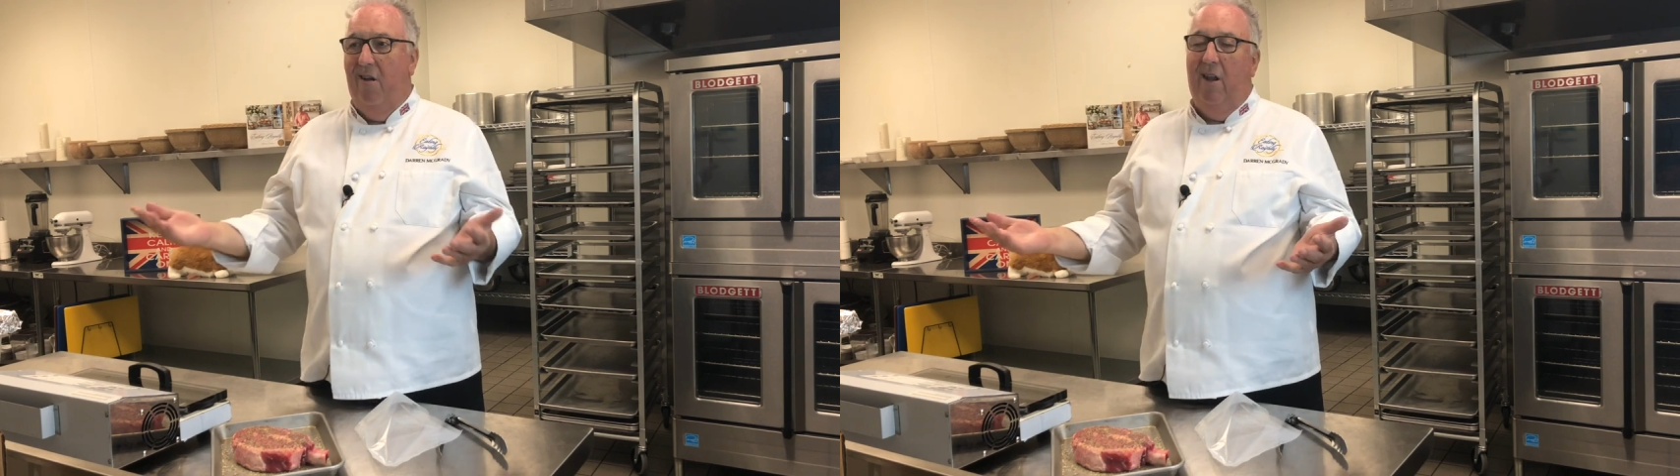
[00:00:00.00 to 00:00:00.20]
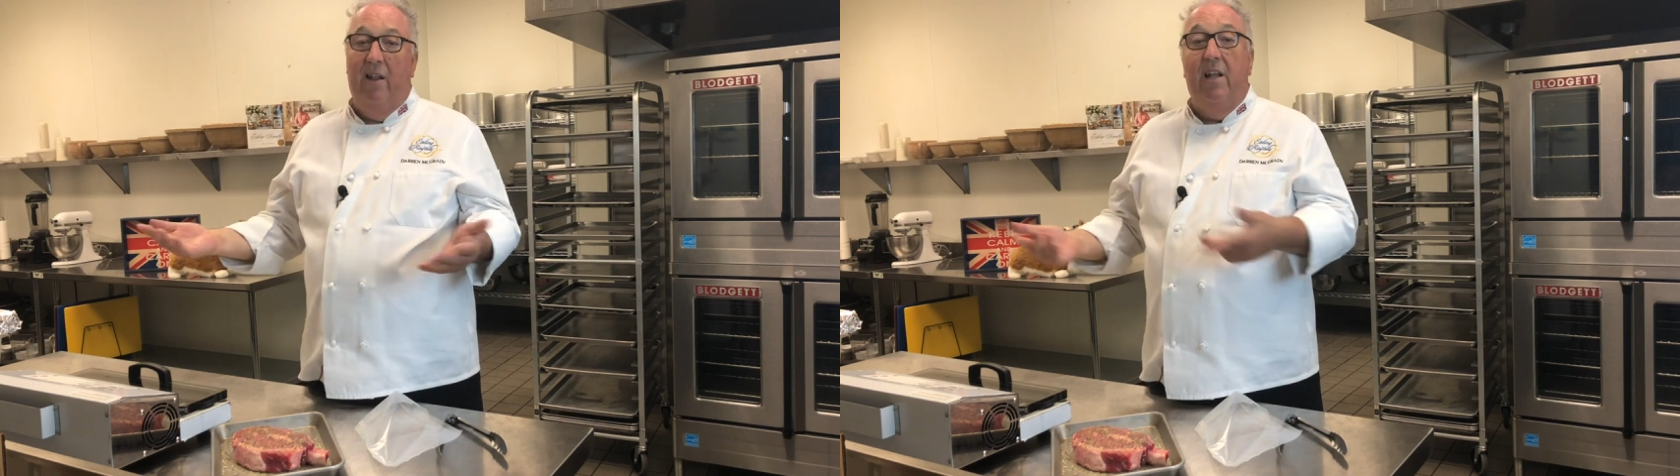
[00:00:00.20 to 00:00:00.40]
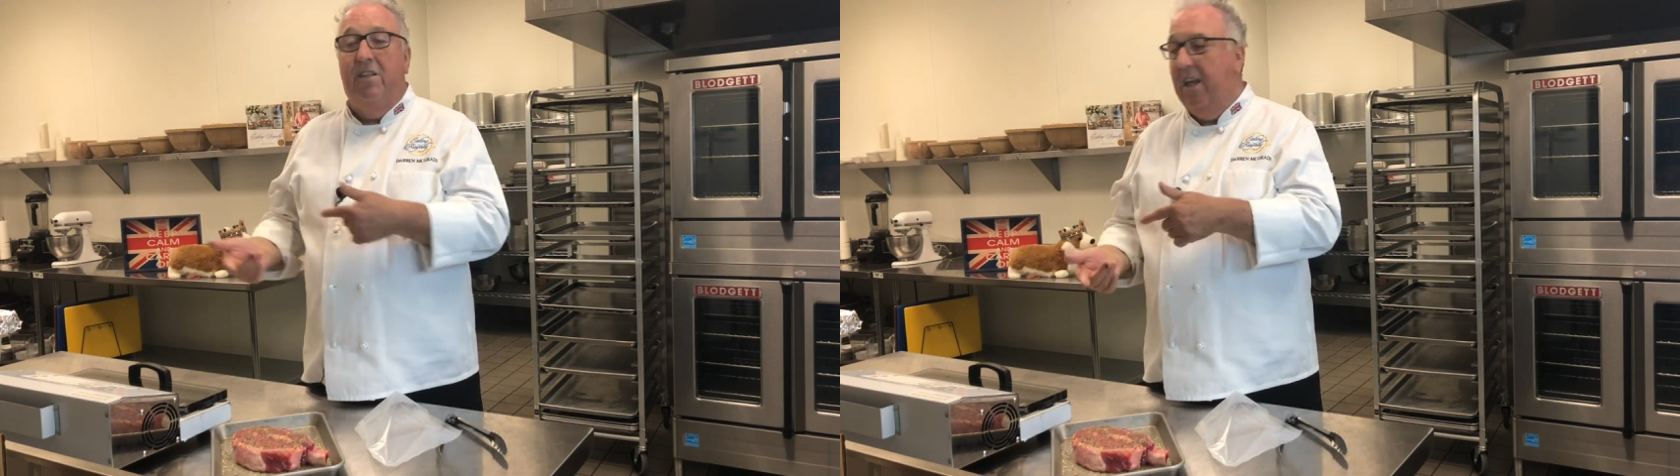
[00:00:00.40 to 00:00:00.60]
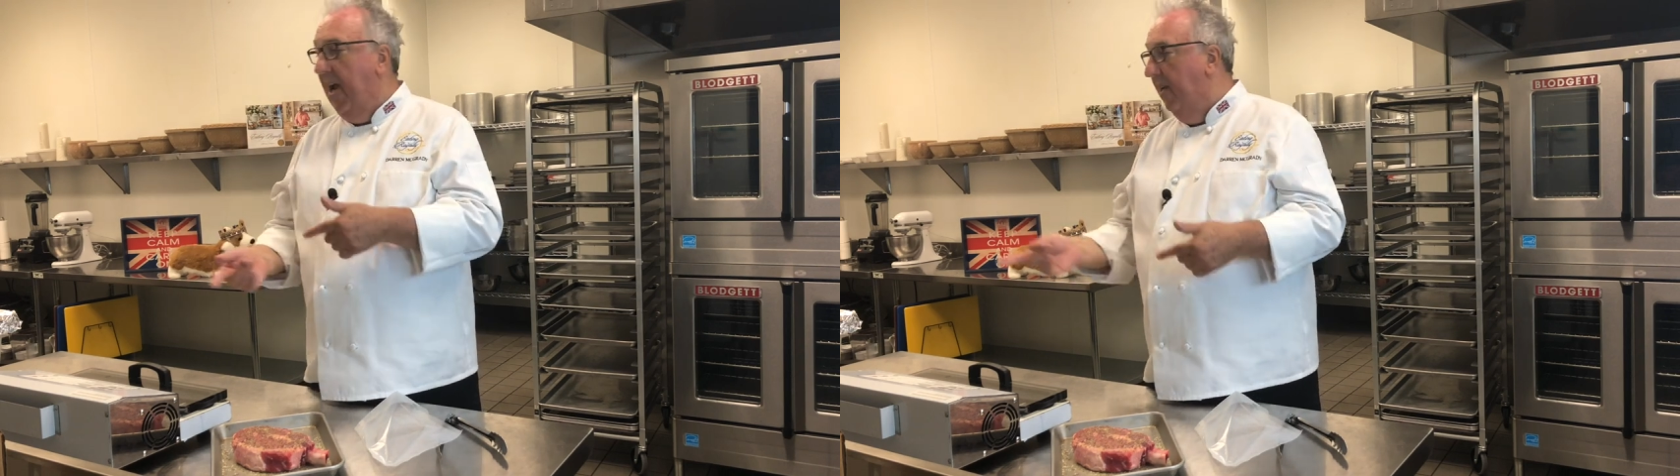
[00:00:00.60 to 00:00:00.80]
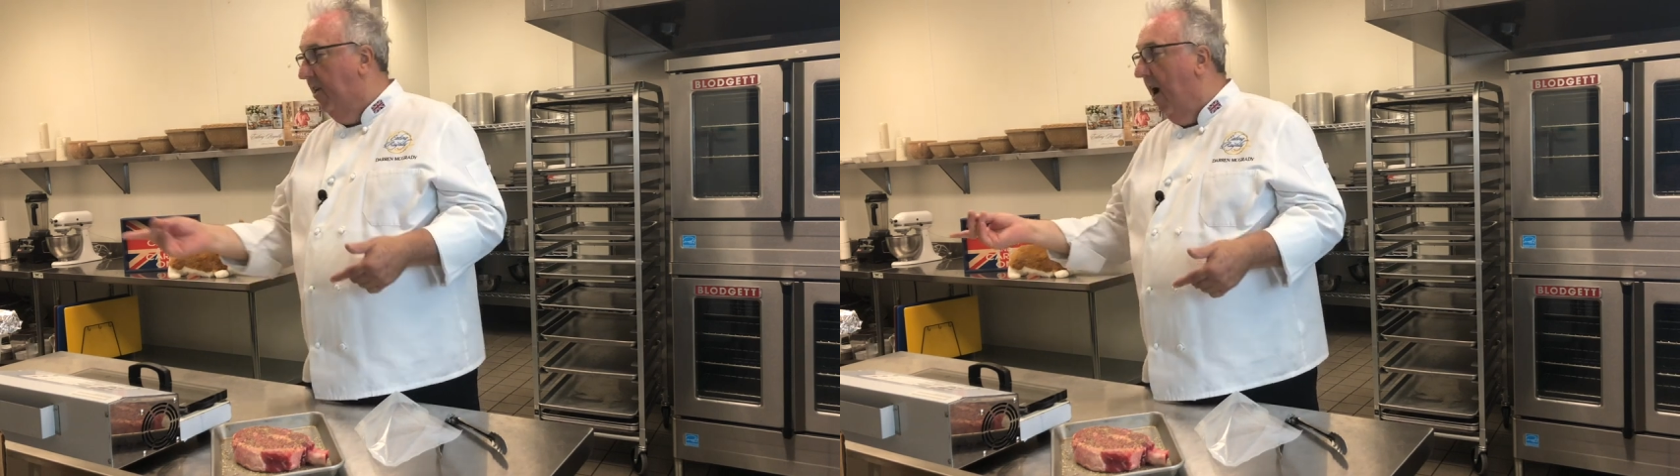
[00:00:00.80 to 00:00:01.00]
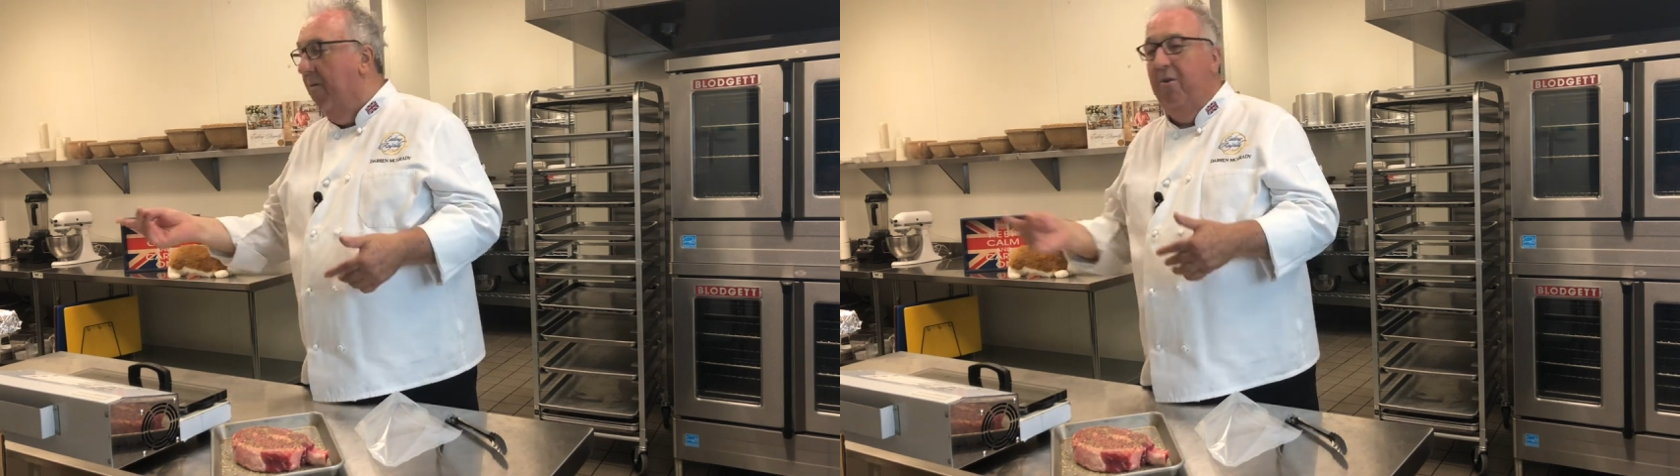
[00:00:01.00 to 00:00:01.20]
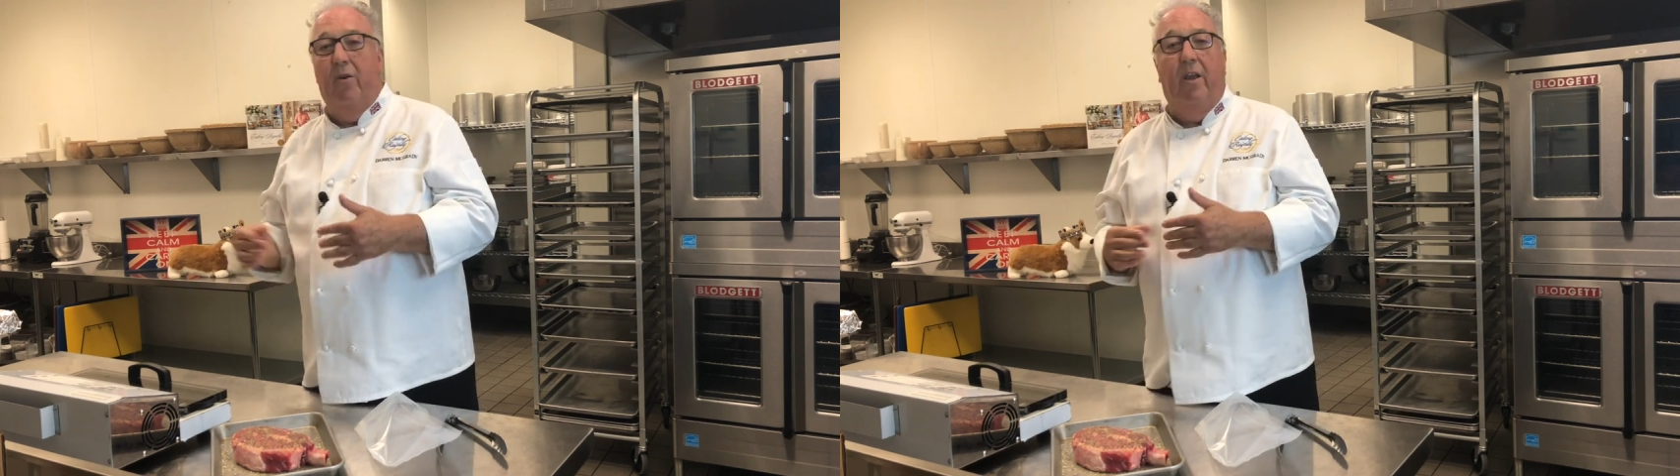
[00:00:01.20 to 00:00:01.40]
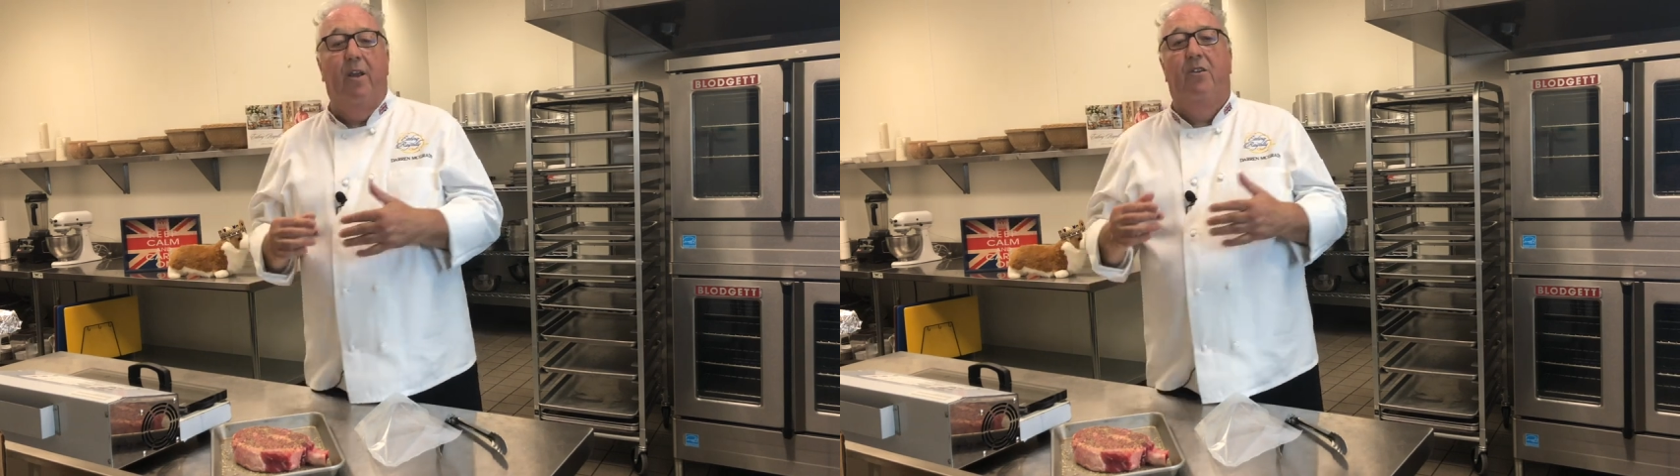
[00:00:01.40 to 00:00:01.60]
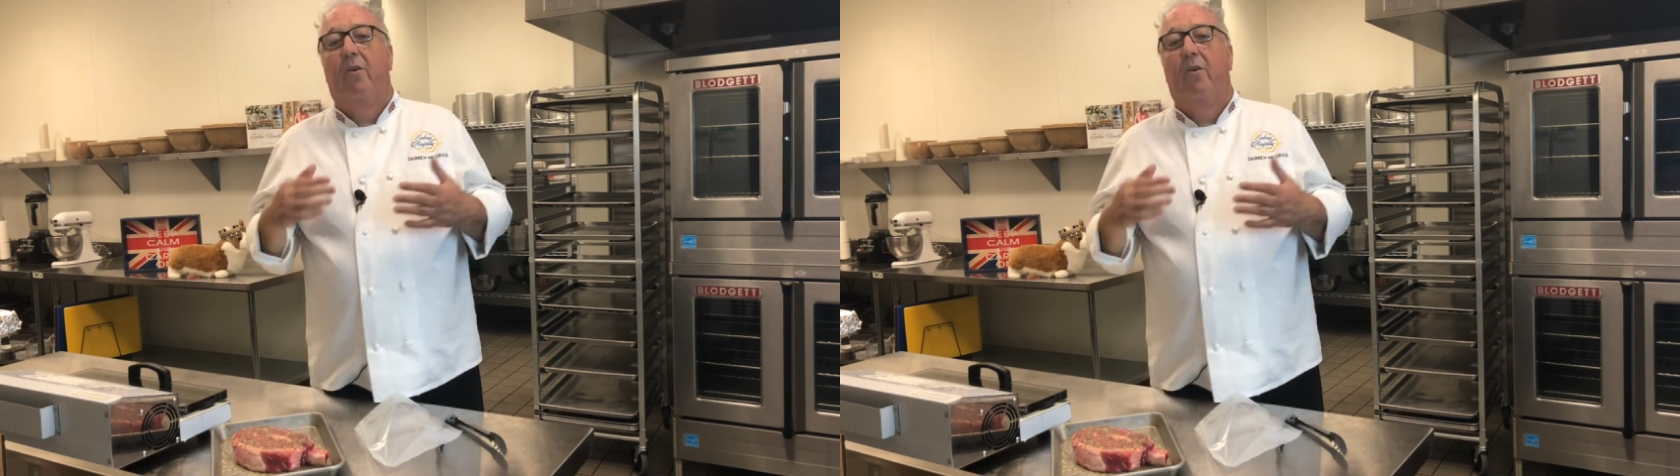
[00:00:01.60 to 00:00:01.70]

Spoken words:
In this case, I'm doing it to